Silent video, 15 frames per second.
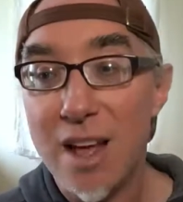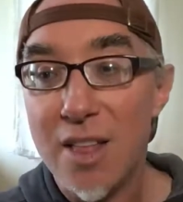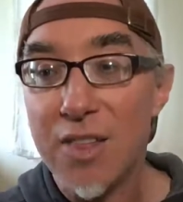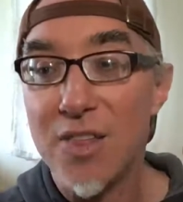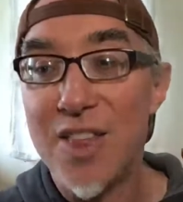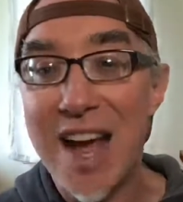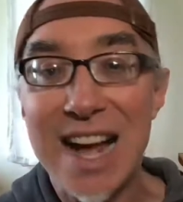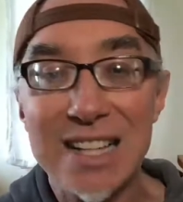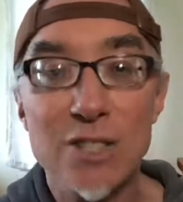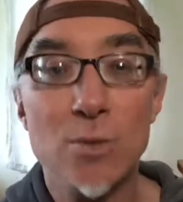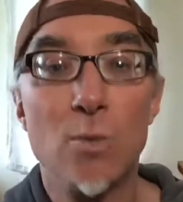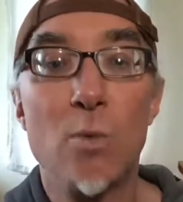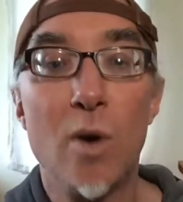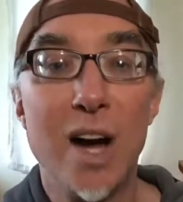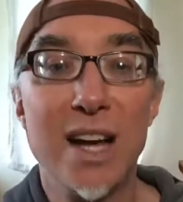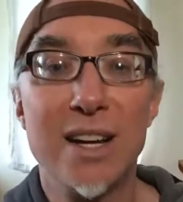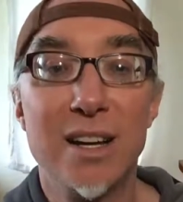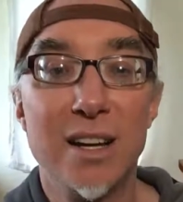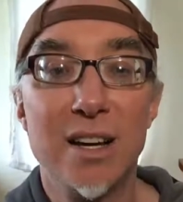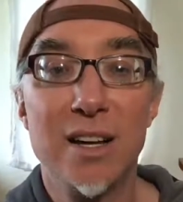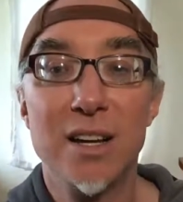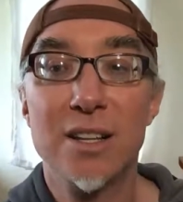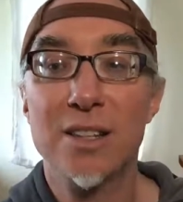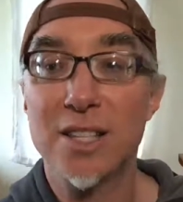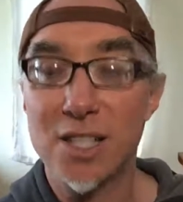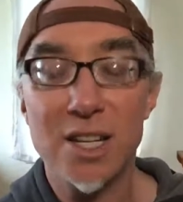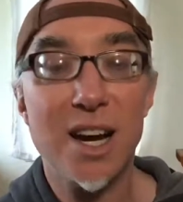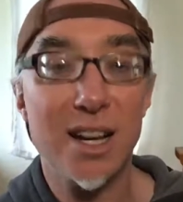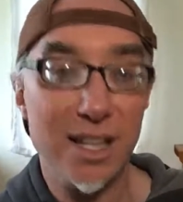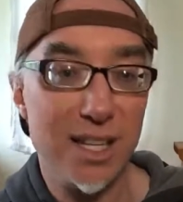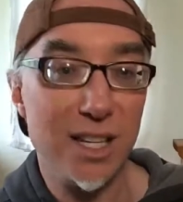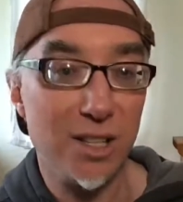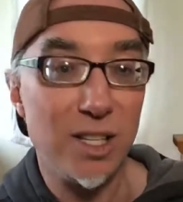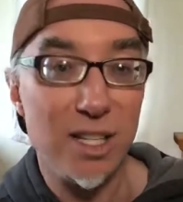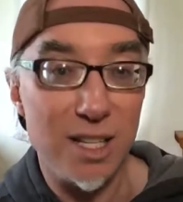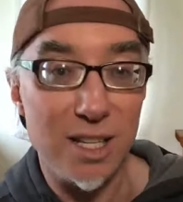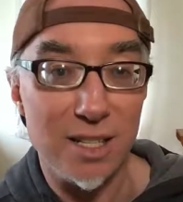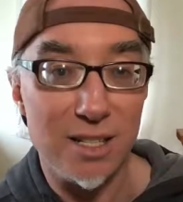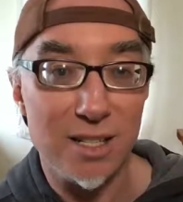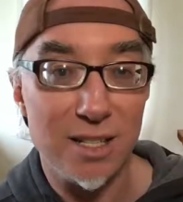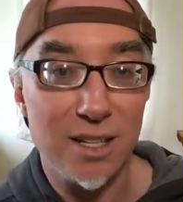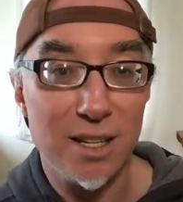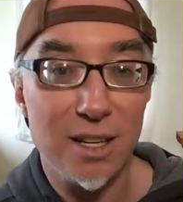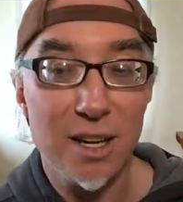That's what this kind of healing is.